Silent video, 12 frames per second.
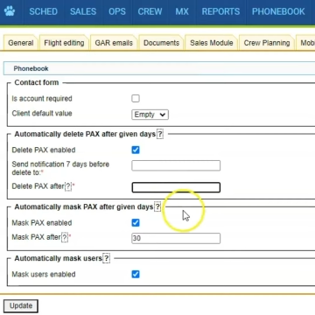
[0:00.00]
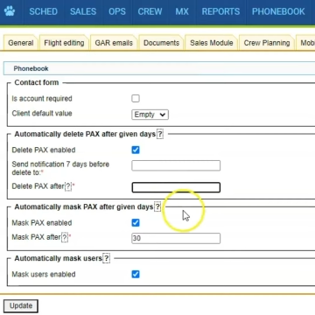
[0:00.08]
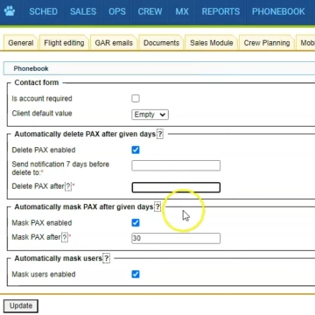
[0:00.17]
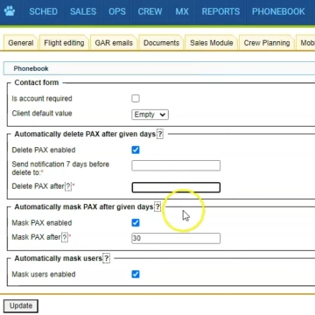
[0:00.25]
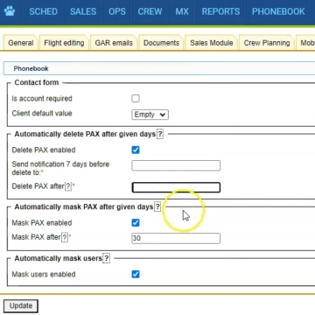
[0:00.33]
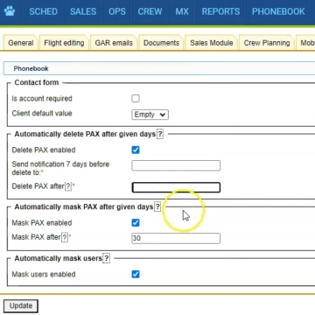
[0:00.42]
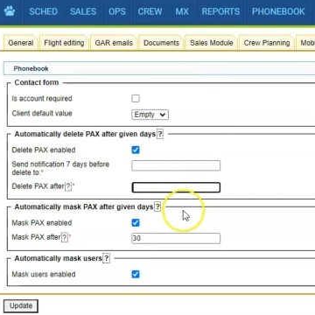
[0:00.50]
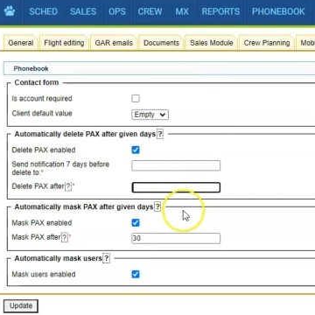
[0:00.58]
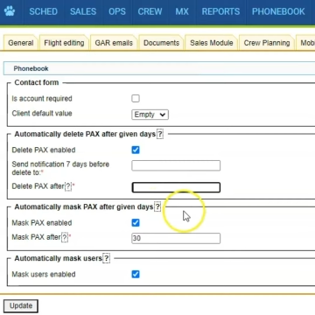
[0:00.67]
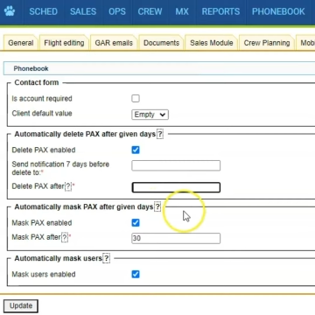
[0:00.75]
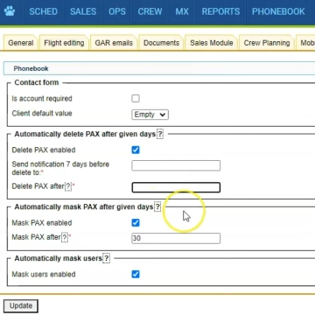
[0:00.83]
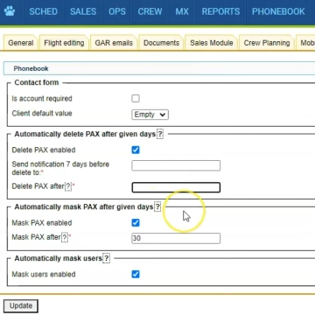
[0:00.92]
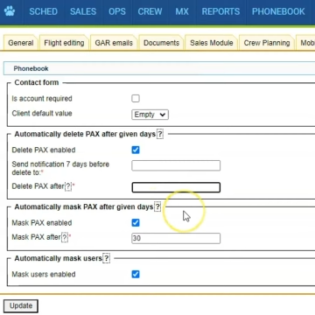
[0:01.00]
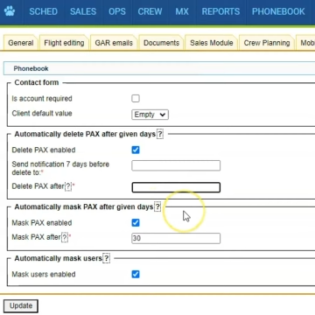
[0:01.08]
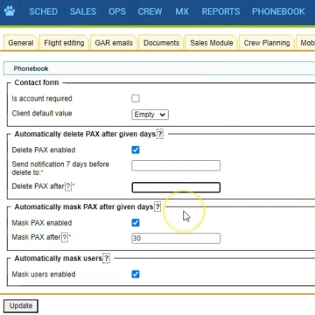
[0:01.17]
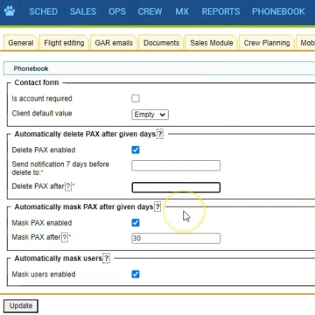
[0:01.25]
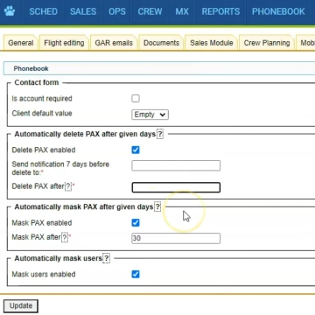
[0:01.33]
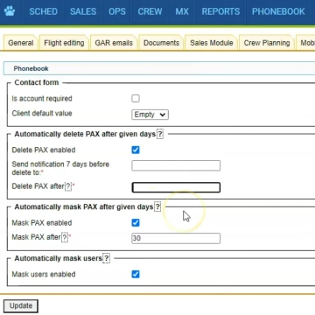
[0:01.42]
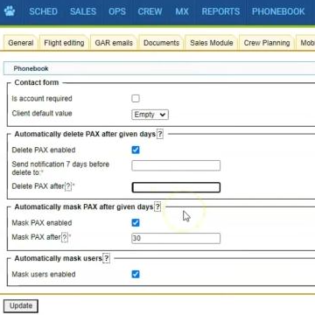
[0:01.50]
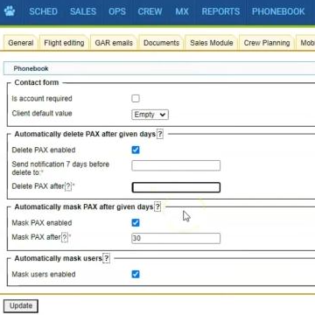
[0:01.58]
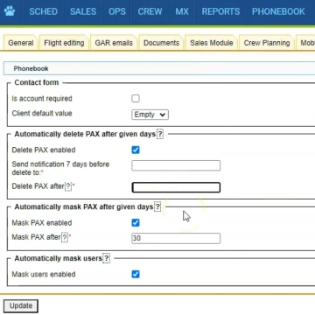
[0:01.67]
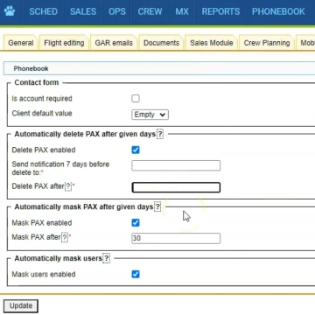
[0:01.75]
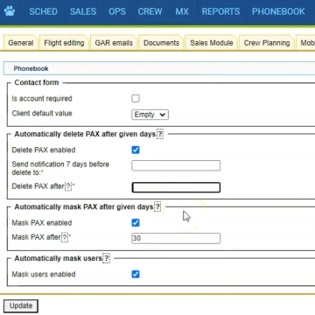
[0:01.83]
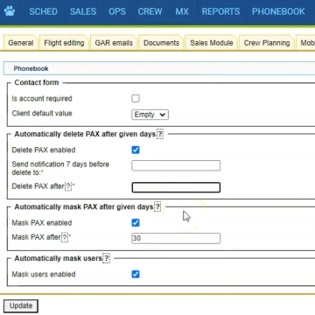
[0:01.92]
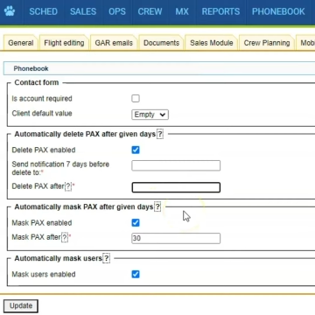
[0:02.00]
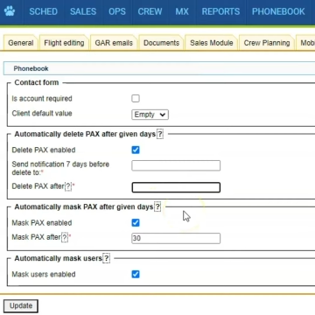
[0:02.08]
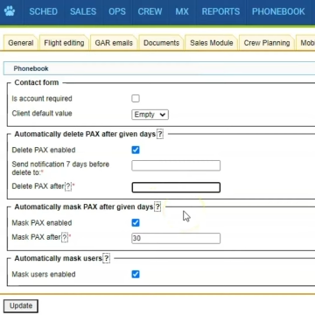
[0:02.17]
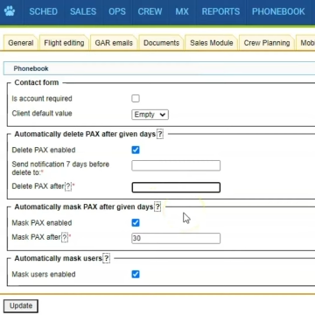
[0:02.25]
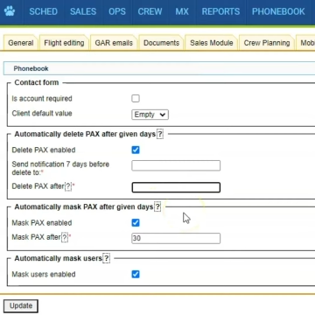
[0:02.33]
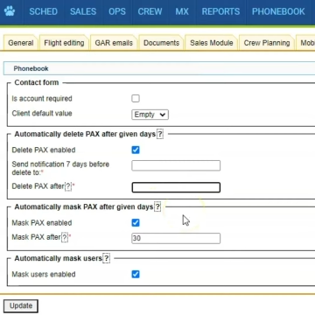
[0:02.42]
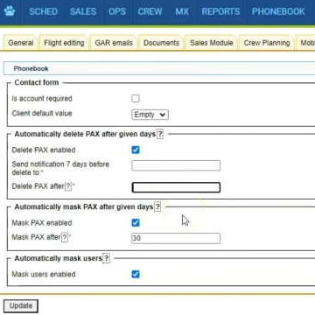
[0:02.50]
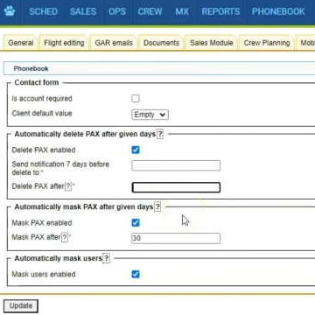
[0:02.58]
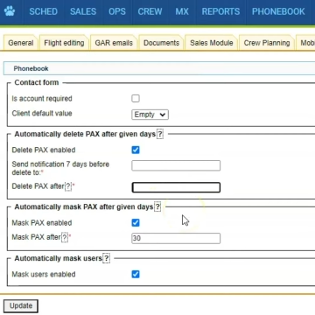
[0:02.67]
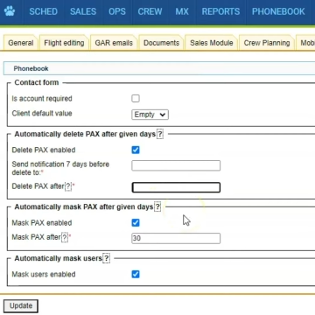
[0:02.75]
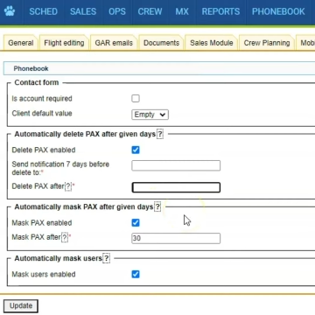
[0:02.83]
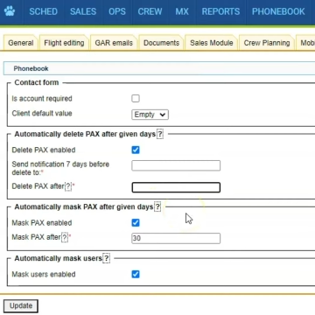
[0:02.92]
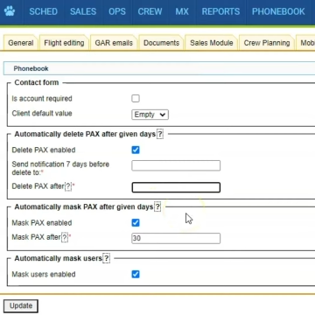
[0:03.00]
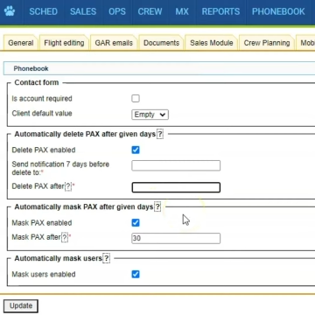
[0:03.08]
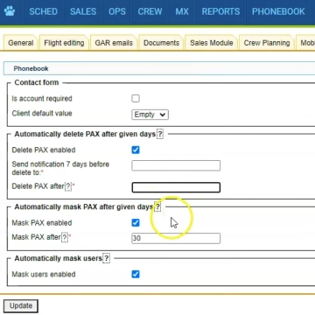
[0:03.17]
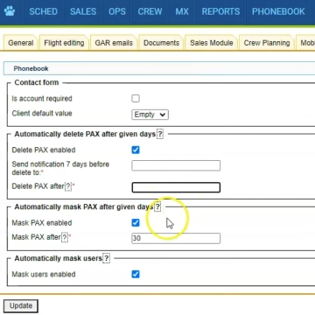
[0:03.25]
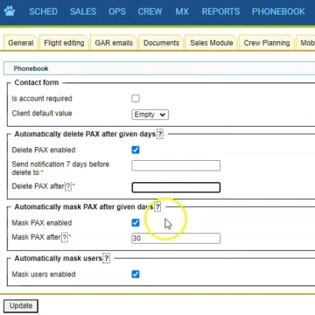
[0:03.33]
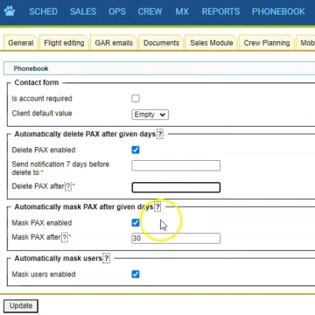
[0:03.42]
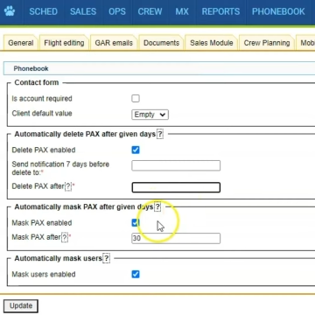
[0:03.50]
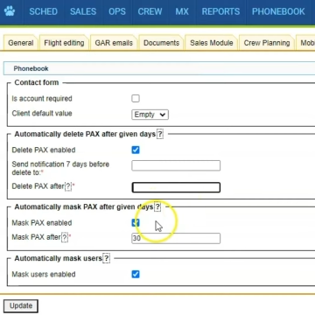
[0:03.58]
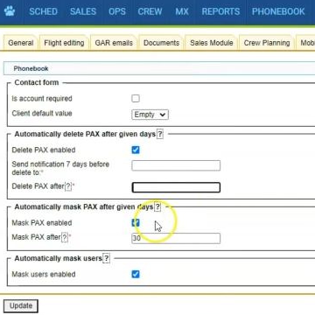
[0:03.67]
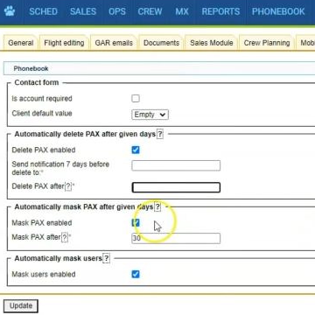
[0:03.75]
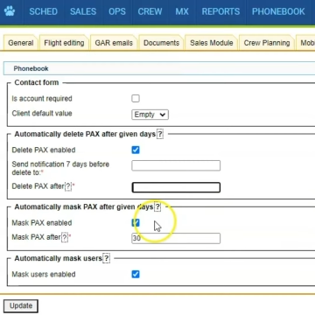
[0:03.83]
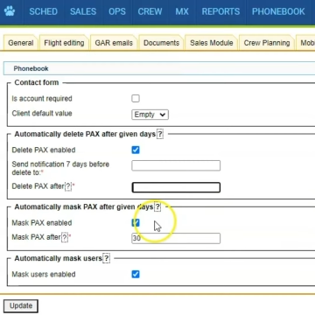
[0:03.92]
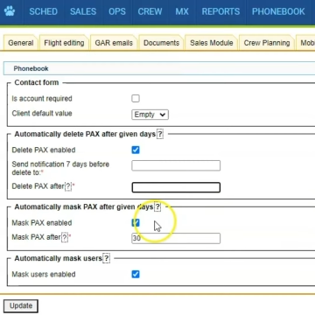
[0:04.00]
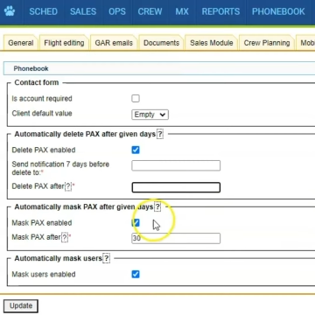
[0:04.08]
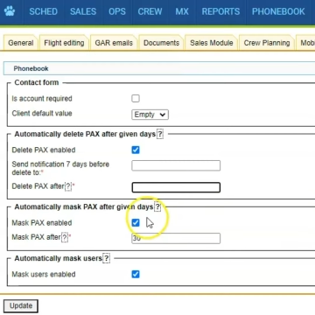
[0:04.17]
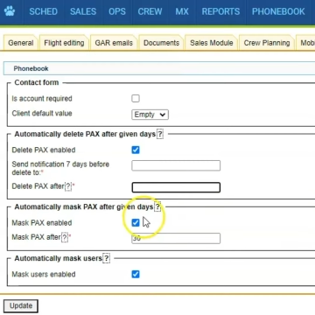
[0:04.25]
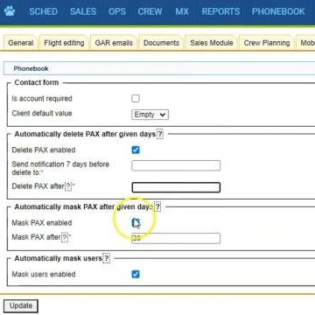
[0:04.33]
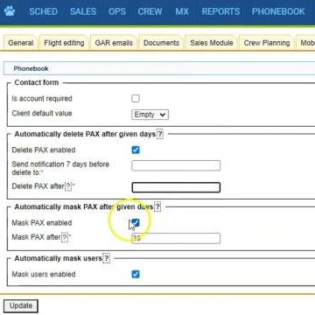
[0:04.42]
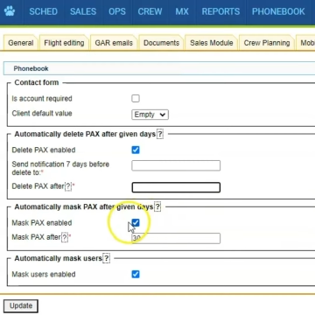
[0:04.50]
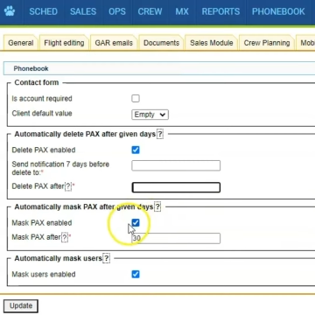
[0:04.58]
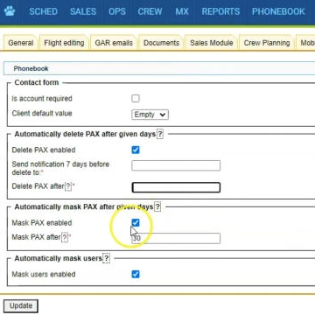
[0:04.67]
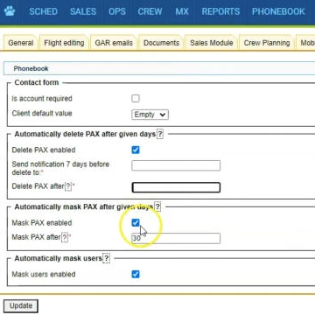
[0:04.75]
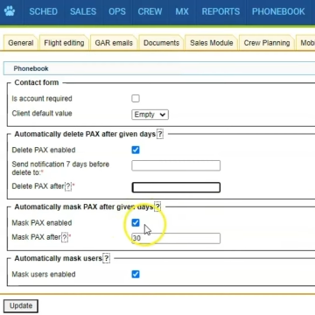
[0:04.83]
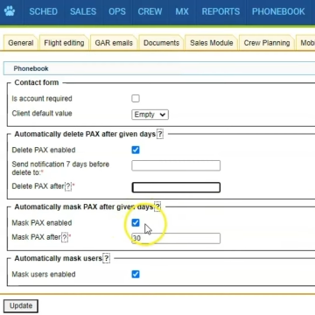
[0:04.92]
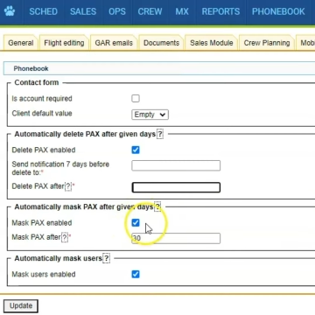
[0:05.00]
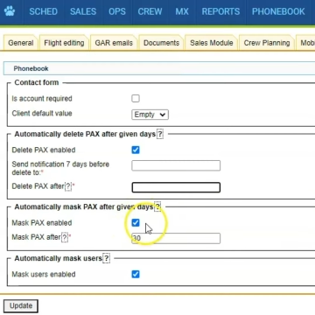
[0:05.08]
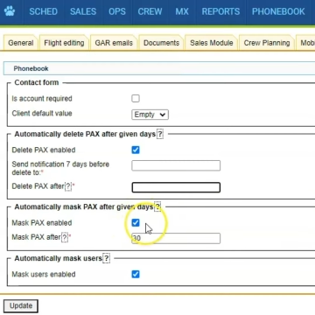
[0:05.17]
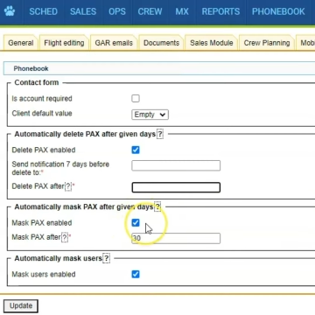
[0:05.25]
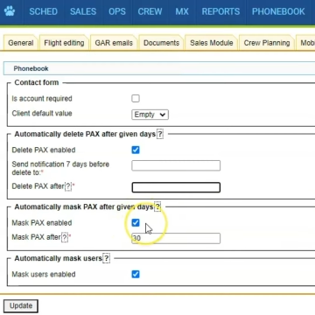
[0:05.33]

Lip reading: No face is visible, so there are no lips to read.